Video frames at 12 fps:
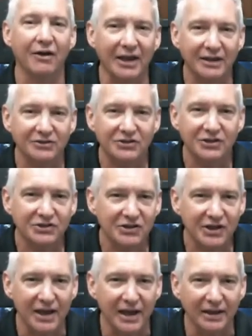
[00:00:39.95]

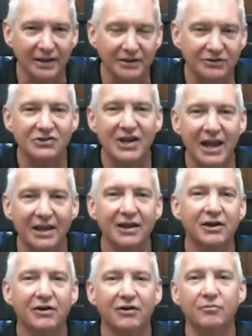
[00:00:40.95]
ACCA is taking
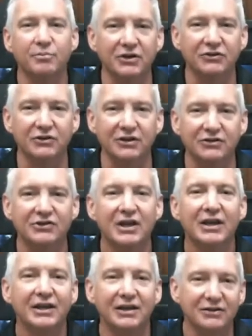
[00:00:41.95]
care of business
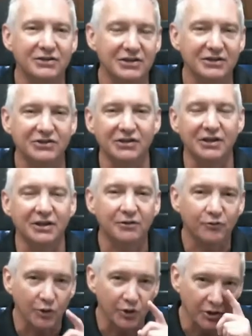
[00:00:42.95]
in DC
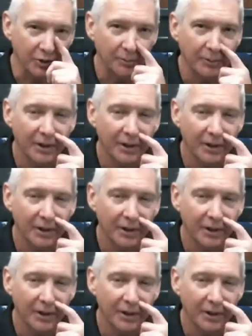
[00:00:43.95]
for you.